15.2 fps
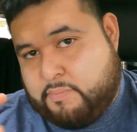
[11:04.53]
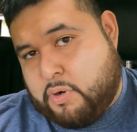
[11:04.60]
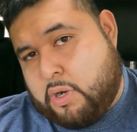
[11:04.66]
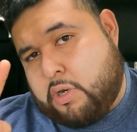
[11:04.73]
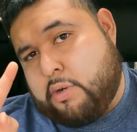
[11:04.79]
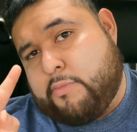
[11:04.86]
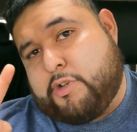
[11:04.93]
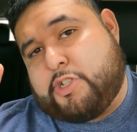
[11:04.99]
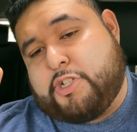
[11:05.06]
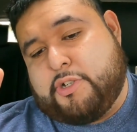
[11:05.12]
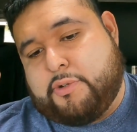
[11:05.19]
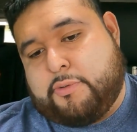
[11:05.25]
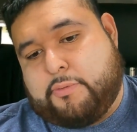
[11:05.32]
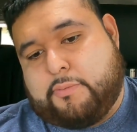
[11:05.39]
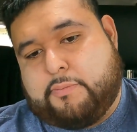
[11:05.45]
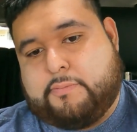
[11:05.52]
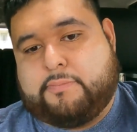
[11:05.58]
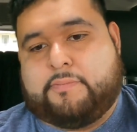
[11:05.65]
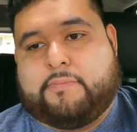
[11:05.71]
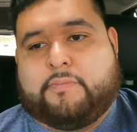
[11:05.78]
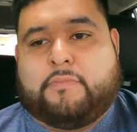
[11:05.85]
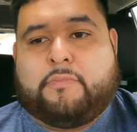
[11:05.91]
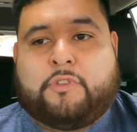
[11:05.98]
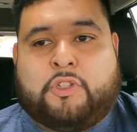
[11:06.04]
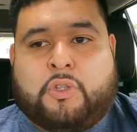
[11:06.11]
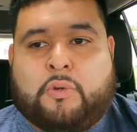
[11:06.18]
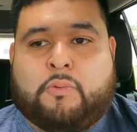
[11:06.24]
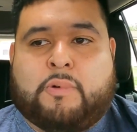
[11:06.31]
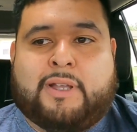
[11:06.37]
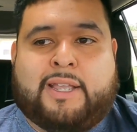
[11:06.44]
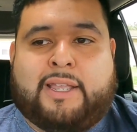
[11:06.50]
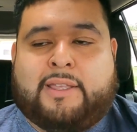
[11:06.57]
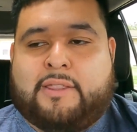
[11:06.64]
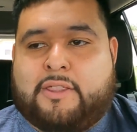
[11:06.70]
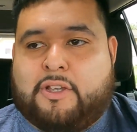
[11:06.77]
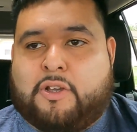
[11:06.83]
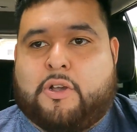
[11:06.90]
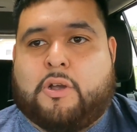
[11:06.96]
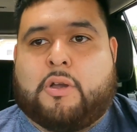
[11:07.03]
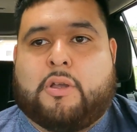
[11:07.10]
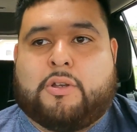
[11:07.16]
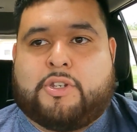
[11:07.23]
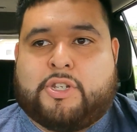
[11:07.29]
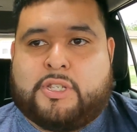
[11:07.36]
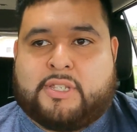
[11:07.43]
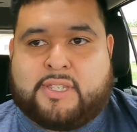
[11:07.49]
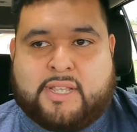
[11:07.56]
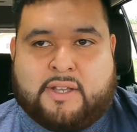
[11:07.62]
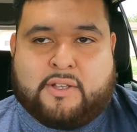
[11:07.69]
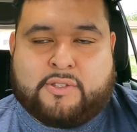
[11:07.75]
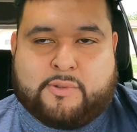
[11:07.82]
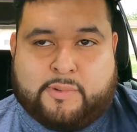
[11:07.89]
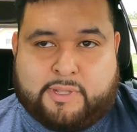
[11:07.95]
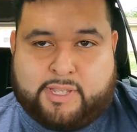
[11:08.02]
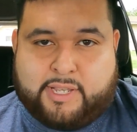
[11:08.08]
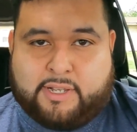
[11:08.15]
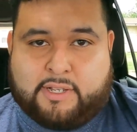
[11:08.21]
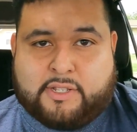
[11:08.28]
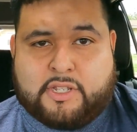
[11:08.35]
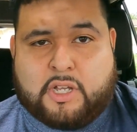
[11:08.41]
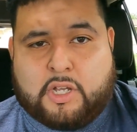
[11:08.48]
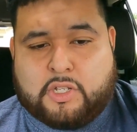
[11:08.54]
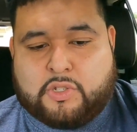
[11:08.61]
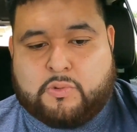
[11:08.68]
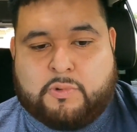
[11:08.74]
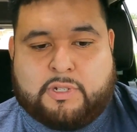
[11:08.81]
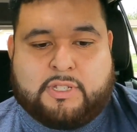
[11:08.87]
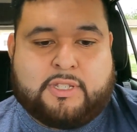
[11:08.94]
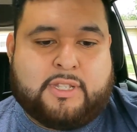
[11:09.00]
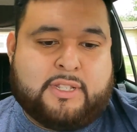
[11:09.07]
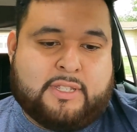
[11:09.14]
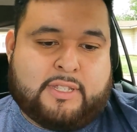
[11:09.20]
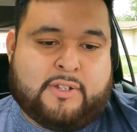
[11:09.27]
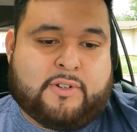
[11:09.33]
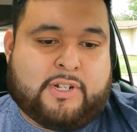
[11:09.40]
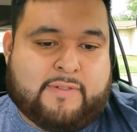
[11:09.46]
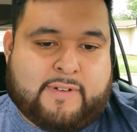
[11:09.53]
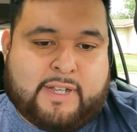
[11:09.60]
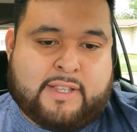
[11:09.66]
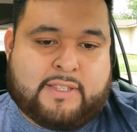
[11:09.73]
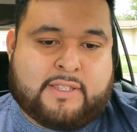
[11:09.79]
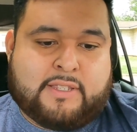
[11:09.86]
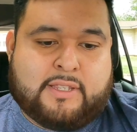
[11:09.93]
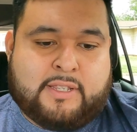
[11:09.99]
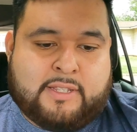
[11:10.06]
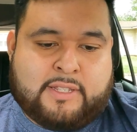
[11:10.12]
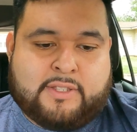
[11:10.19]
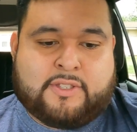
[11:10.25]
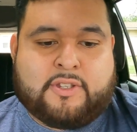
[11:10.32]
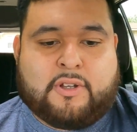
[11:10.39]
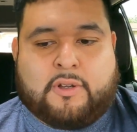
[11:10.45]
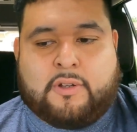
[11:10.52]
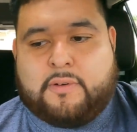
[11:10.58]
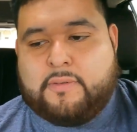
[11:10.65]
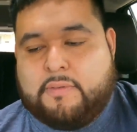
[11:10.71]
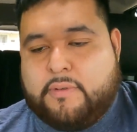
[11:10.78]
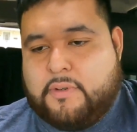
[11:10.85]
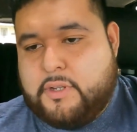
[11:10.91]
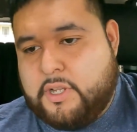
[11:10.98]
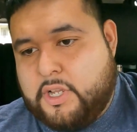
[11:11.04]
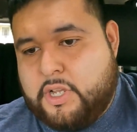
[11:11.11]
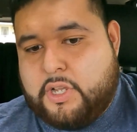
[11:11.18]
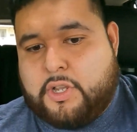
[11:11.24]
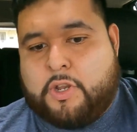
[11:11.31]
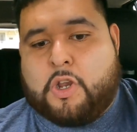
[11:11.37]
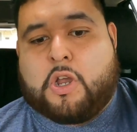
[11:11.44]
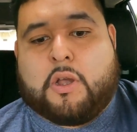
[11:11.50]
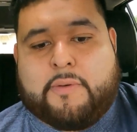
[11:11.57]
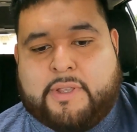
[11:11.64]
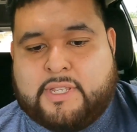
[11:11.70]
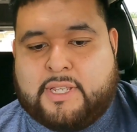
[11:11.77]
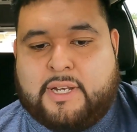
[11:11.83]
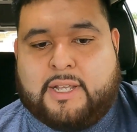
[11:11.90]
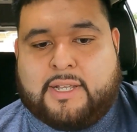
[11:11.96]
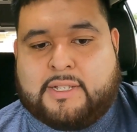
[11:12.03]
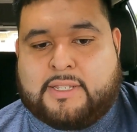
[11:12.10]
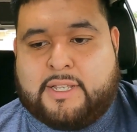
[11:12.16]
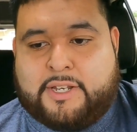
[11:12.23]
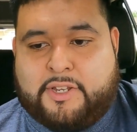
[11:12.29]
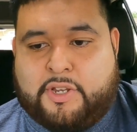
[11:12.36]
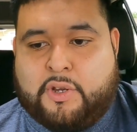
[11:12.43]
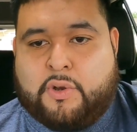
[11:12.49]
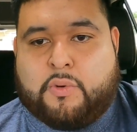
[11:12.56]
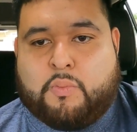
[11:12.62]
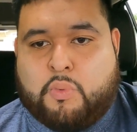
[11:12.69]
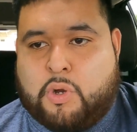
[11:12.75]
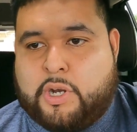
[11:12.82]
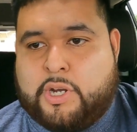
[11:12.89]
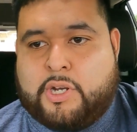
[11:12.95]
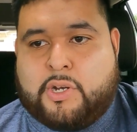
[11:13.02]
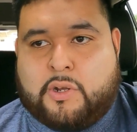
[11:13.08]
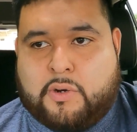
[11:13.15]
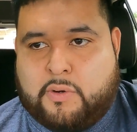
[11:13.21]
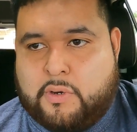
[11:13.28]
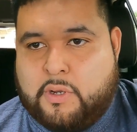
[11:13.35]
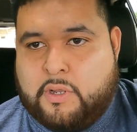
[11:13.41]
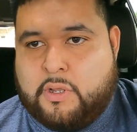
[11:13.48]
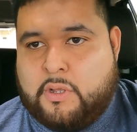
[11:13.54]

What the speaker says: Pro number 2, the way the car just sounds with the exhaust once this little device is installed. You're obviously, like I said, you're running on